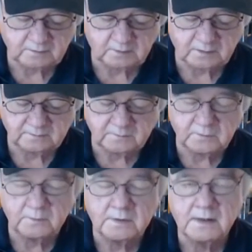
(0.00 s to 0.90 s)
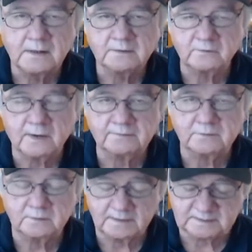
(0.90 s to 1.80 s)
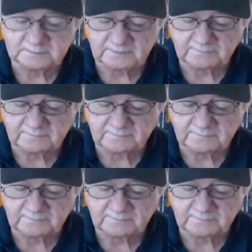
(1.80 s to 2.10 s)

Tonk Moon drops in class by